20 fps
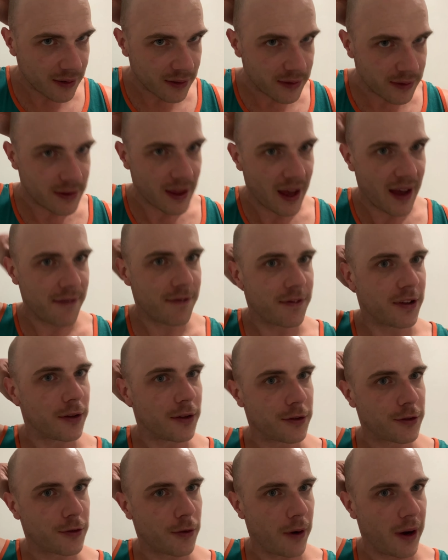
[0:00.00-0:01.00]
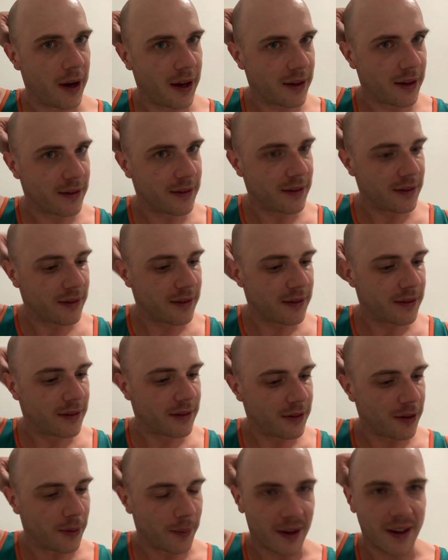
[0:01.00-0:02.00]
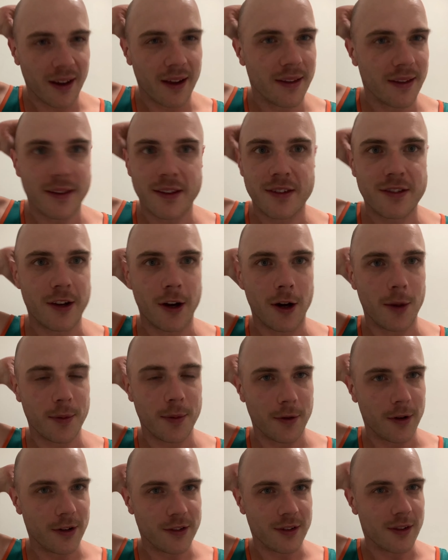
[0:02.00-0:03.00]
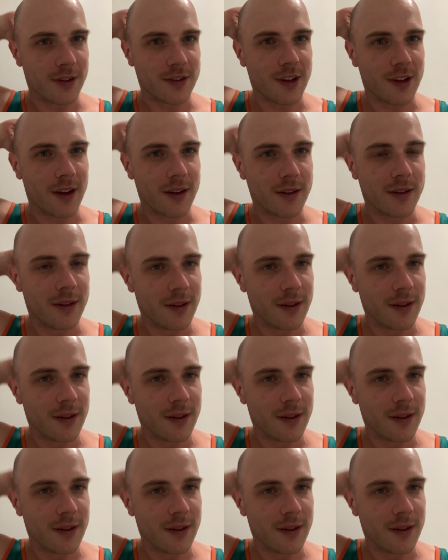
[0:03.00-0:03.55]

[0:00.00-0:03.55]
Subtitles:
That feels great. Oh my God, let's tear up the rest of this head.